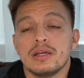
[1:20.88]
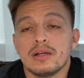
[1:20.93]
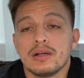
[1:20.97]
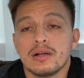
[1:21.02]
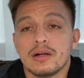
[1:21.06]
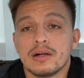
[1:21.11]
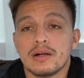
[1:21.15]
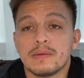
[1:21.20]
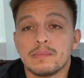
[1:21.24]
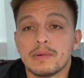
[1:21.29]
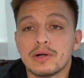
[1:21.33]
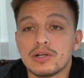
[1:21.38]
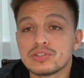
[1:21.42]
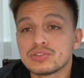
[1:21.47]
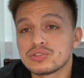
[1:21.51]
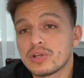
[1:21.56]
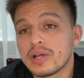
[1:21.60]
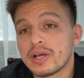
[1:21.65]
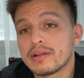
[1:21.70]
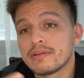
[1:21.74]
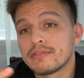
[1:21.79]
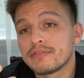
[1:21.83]
Also
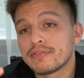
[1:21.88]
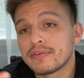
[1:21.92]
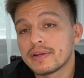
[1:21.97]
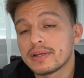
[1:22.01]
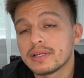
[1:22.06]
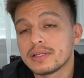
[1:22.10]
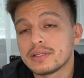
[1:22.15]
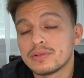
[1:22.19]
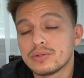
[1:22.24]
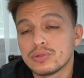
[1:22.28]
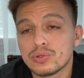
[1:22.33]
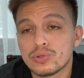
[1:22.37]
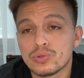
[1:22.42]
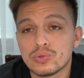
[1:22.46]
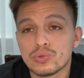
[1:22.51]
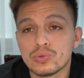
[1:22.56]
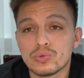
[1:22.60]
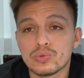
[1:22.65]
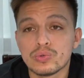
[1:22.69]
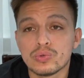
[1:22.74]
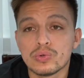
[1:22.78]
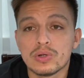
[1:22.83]
had a friend
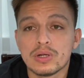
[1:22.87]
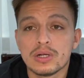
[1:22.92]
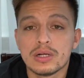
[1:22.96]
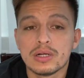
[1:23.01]
who